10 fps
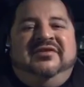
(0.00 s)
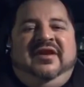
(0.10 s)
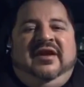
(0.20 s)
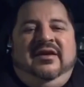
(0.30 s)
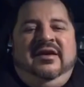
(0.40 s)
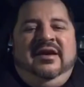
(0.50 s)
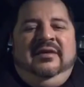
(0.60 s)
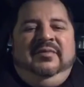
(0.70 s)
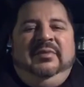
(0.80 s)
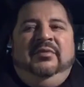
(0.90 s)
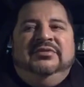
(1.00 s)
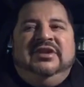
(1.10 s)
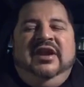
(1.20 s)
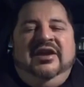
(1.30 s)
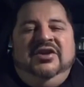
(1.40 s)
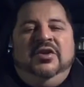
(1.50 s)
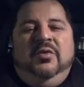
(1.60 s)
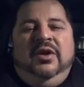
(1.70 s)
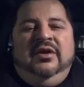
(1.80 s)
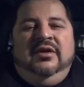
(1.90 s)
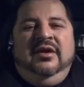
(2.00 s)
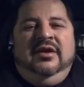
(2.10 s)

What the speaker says: of that. People will say, hey, you know what?